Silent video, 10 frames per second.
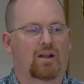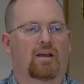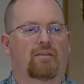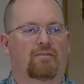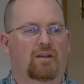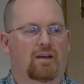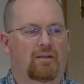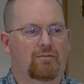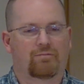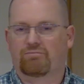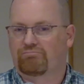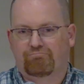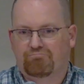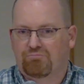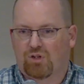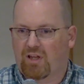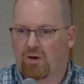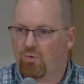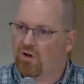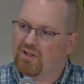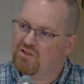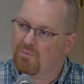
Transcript: I've put a lot of work into